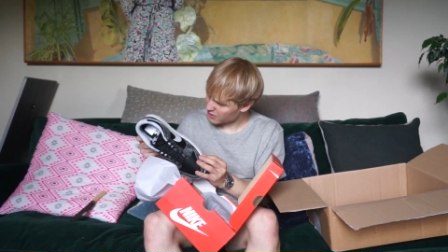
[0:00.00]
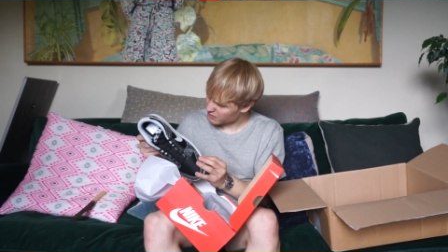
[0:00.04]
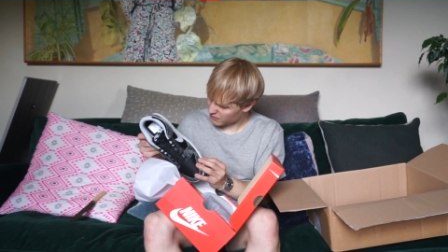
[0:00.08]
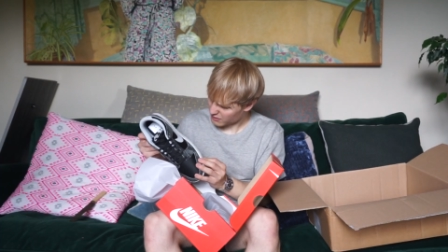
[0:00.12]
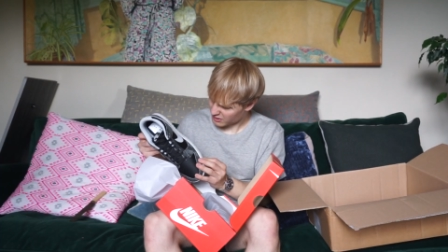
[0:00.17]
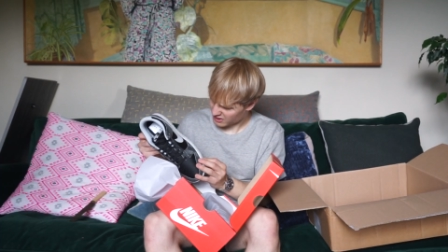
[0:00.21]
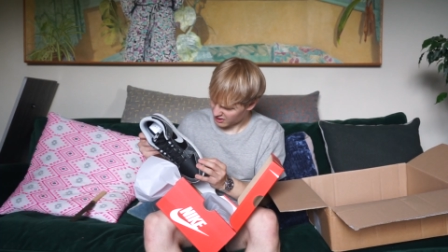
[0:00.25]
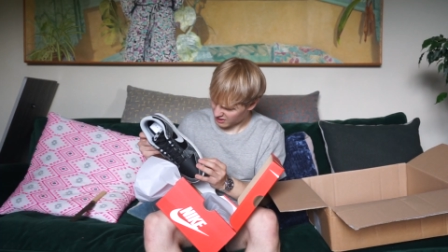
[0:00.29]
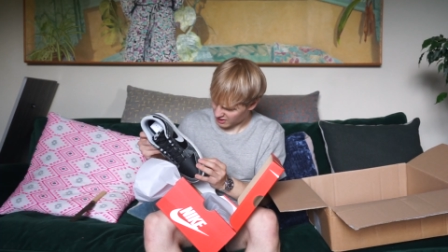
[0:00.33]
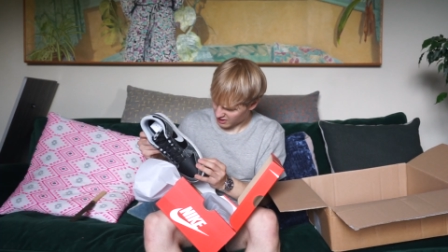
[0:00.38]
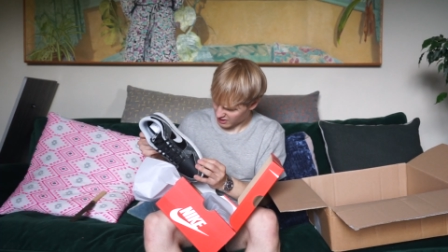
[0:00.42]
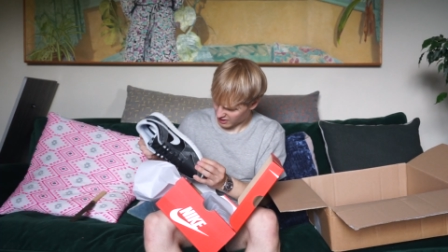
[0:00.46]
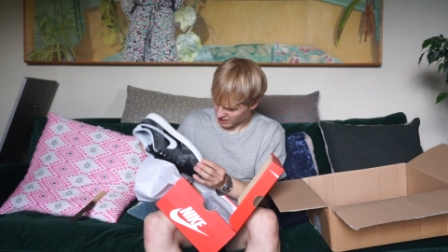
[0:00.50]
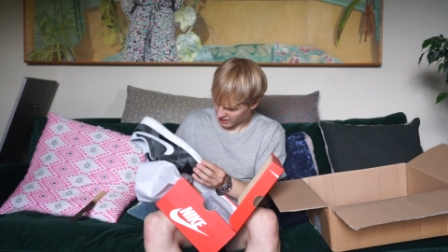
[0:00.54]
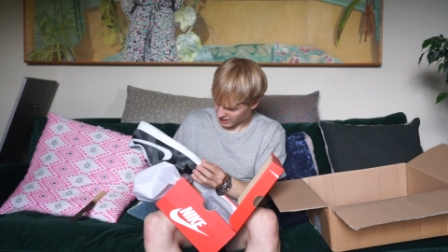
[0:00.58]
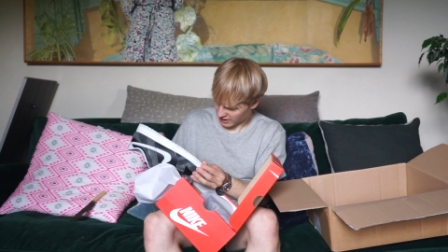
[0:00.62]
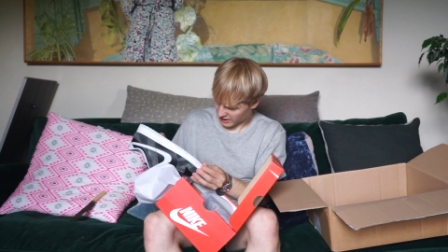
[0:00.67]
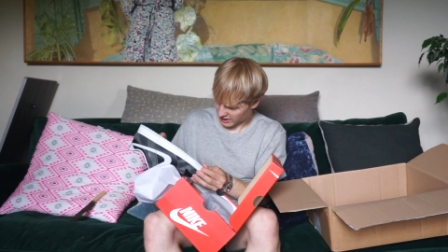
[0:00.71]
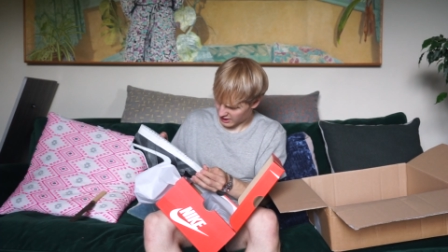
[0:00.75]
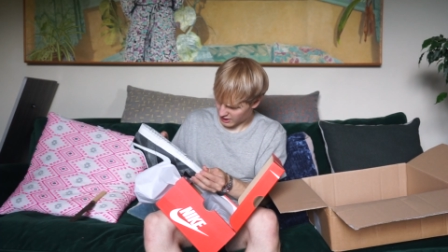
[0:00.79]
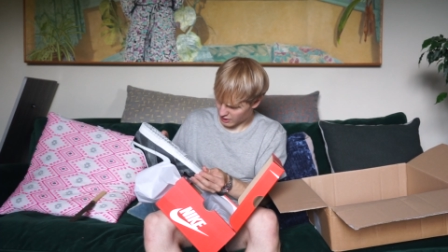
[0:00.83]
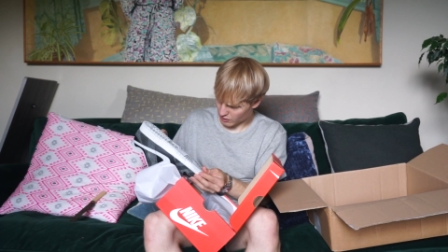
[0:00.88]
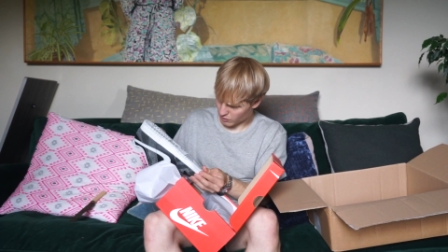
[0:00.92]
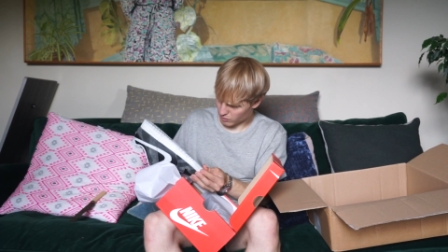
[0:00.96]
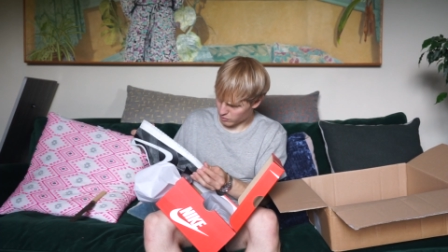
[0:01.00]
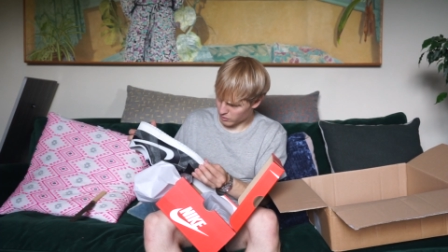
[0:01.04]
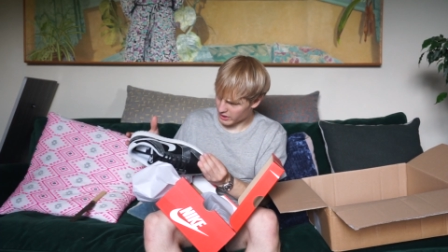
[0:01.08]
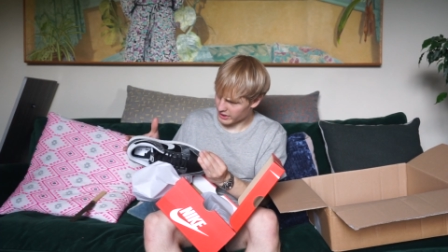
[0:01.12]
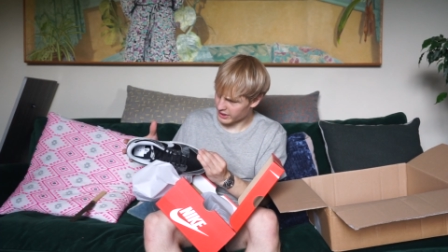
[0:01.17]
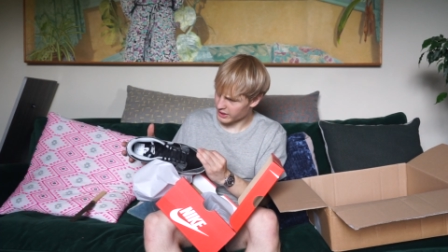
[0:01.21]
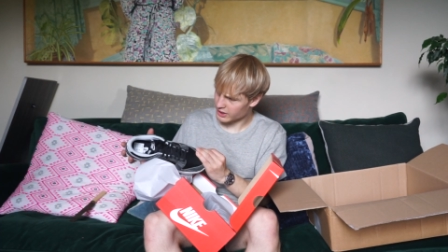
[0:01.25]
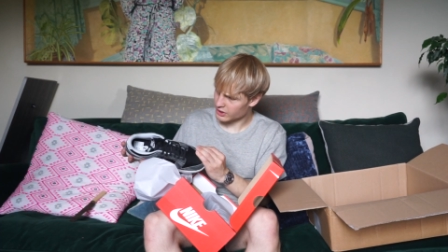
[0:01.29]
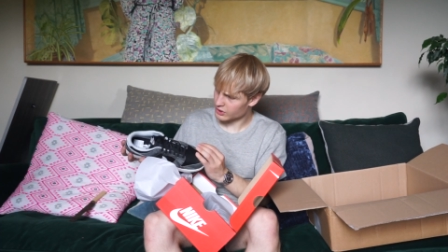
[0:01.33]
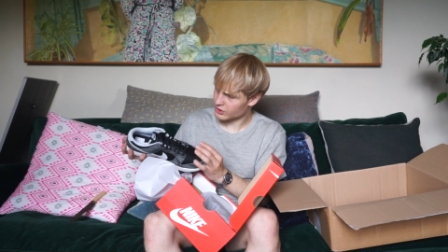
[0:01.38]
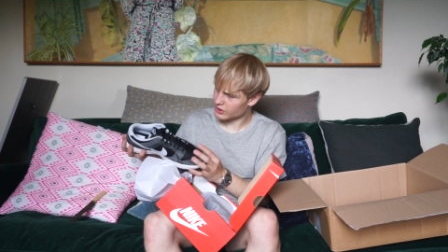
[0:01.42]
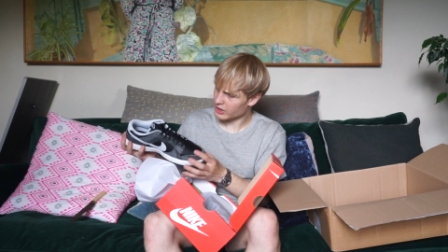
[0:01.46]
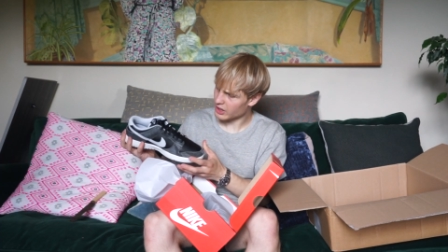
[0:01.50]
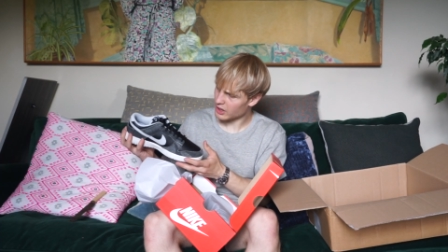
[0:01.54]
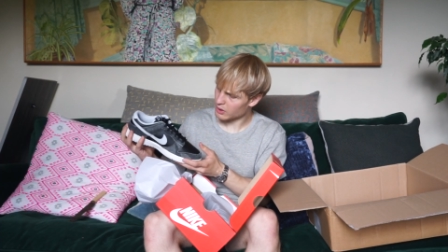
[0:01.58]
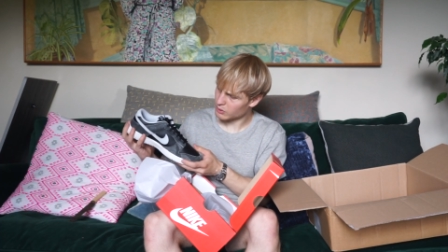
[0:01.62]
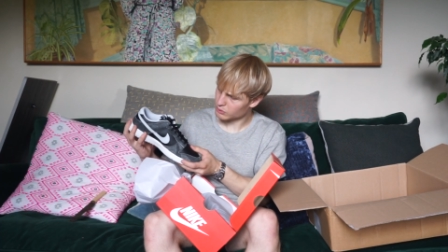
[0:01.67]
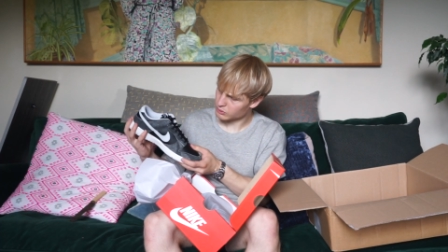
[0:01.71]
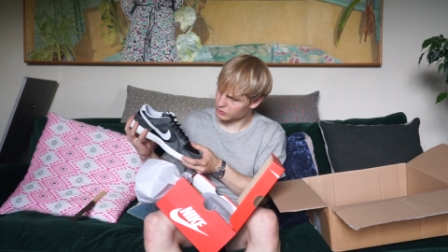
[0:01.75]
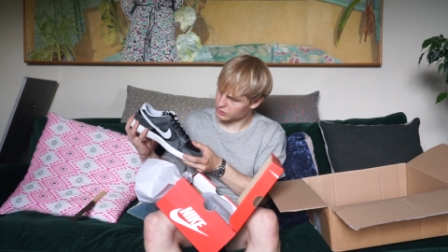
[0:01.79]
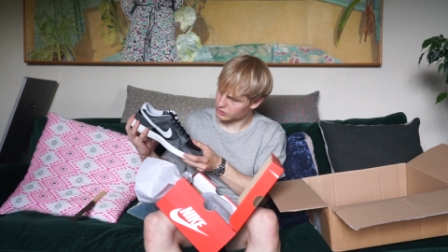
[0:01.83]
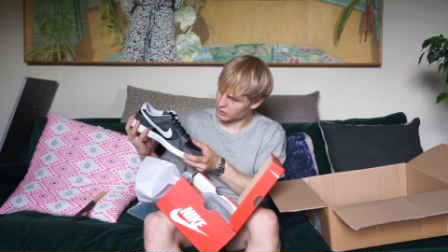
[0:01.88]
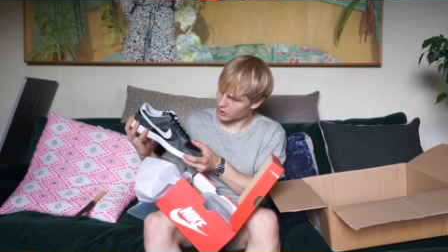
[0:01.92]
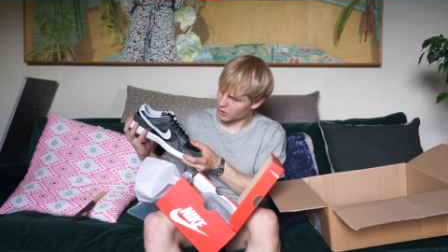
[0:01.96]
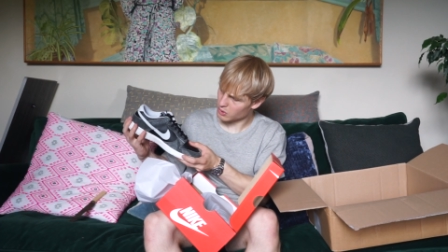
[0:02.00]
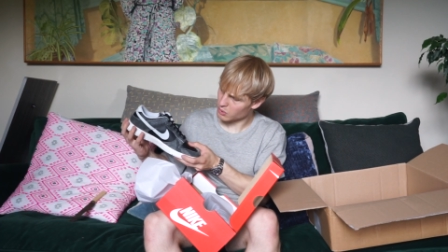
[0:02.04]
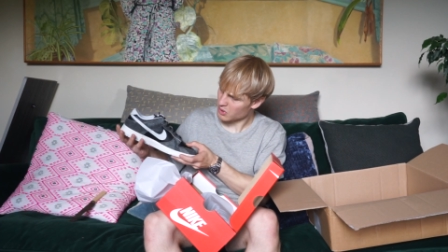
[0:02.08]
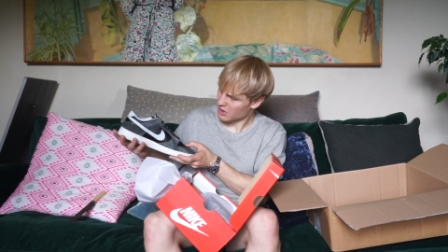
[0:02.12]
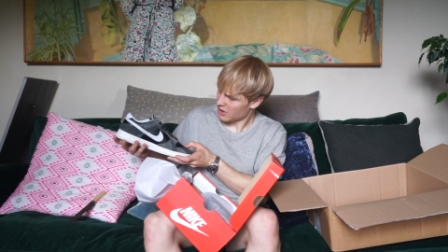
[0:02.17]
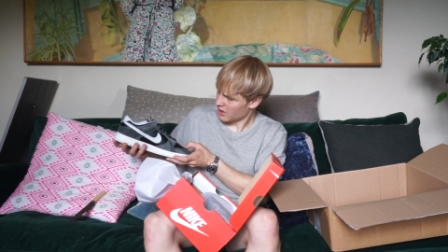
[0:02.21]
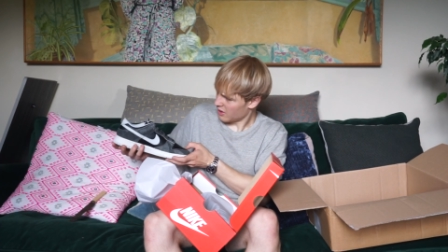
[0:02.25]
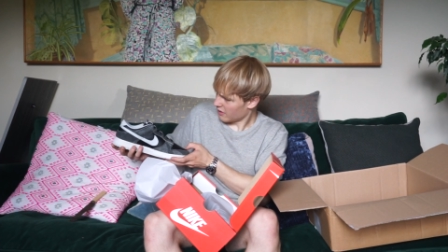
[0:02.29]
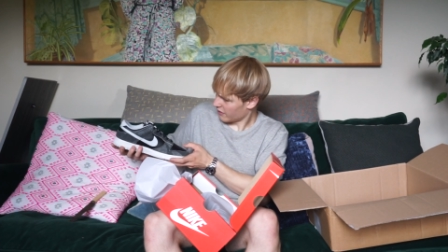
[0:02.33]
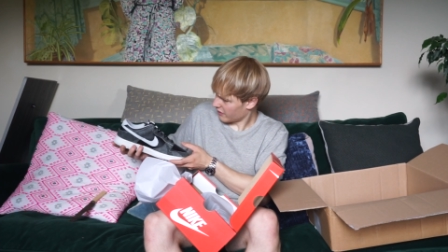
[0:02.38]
of like a greyish outsole.